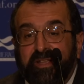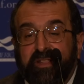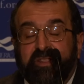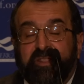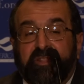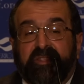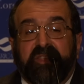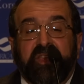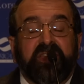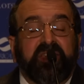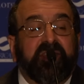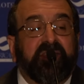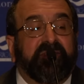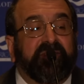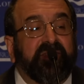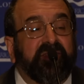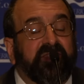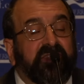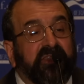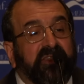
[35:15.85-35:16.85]
The thing
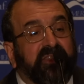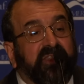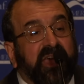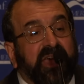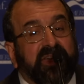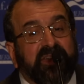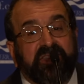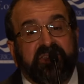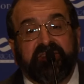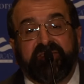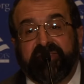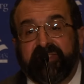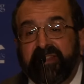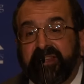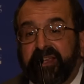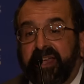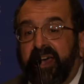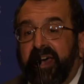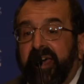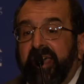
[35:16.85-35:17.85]
is that that is
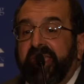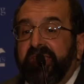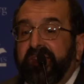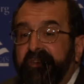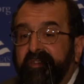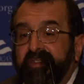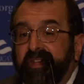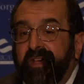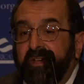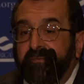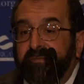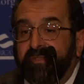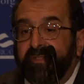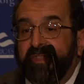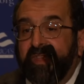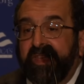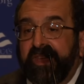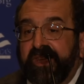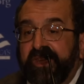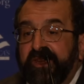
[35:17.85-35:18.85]
the kind of
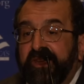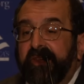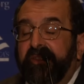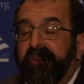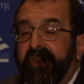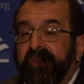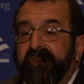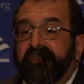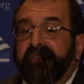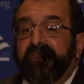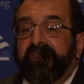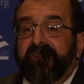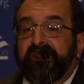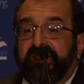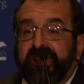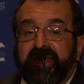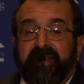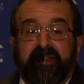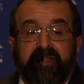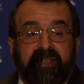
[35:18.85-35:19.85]
thing that is,
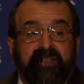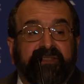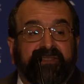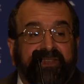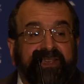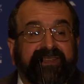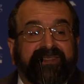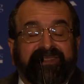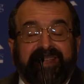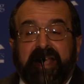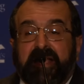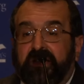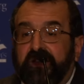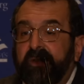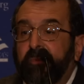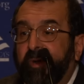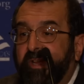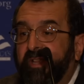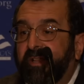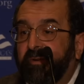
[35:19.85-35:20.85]
that is
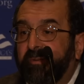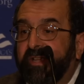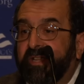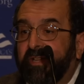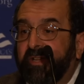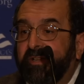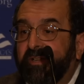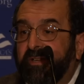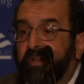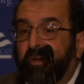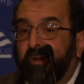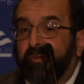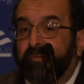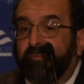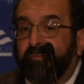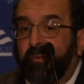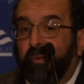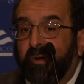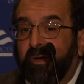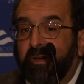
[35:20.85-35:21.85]
exactly what Hillary Clinton
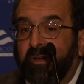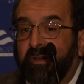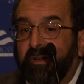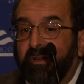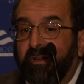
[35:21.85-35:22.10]
called for.